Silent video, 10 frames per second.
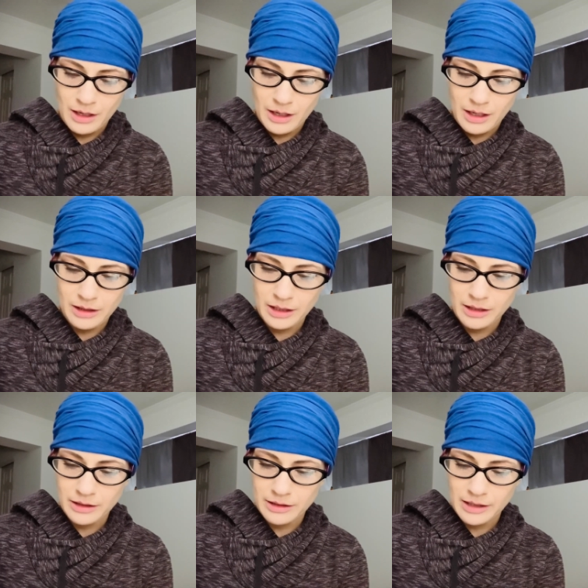And then
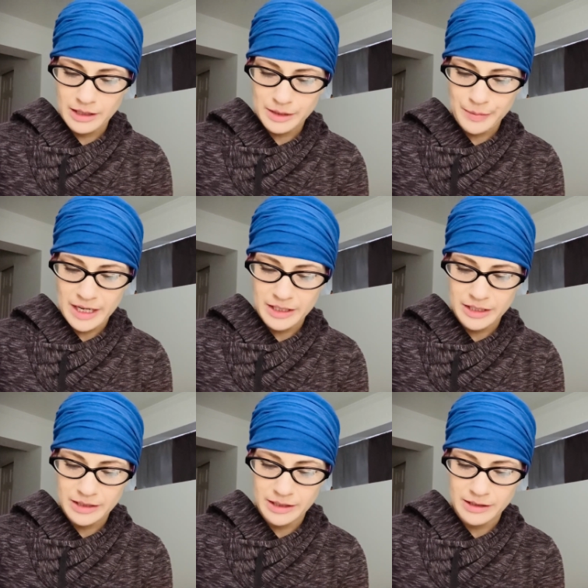on the next page
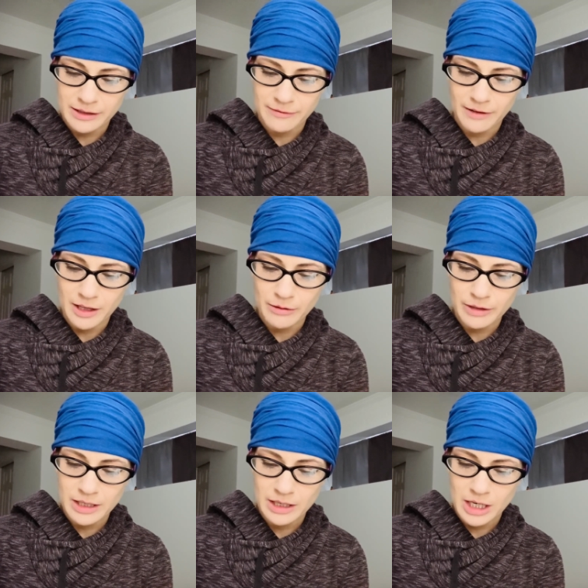he says, the
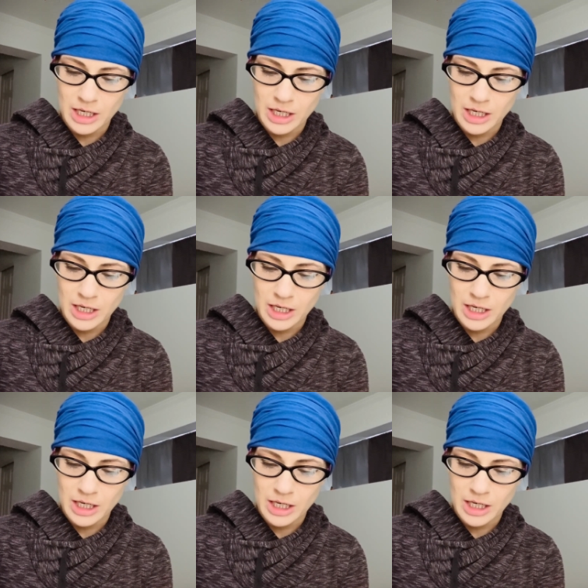following